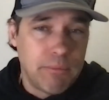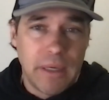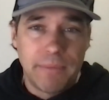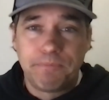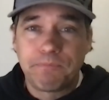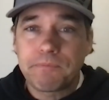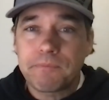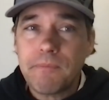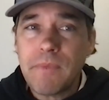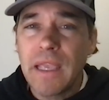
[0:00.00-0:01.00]
But
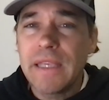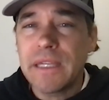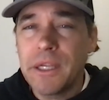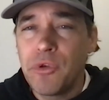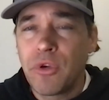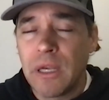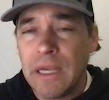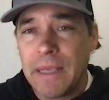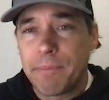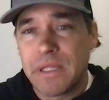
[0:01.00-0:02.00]
he's in a
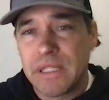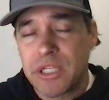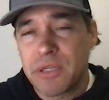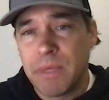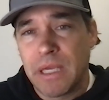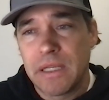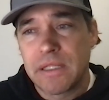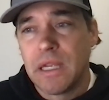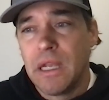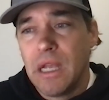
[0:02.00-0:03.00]
unique position
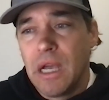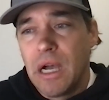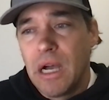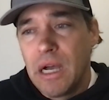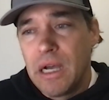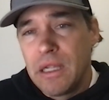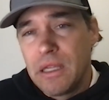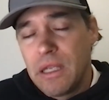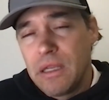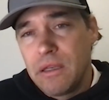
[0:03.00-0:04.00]
because
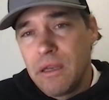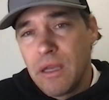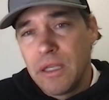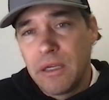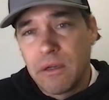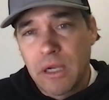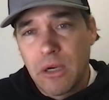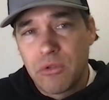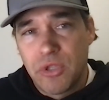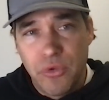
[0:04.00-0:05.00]
a year
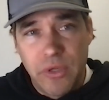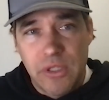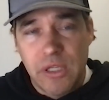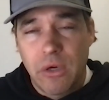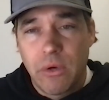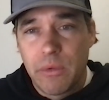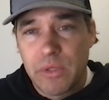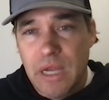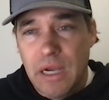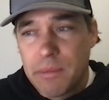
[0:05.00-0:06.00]
ago, 2 years ago, he
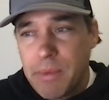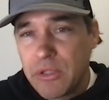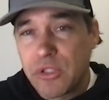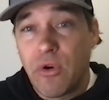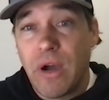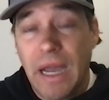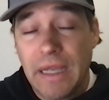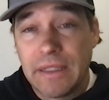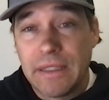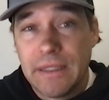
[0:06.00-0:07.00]
was talked about so
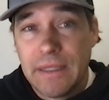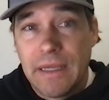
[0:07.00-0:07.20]
highly.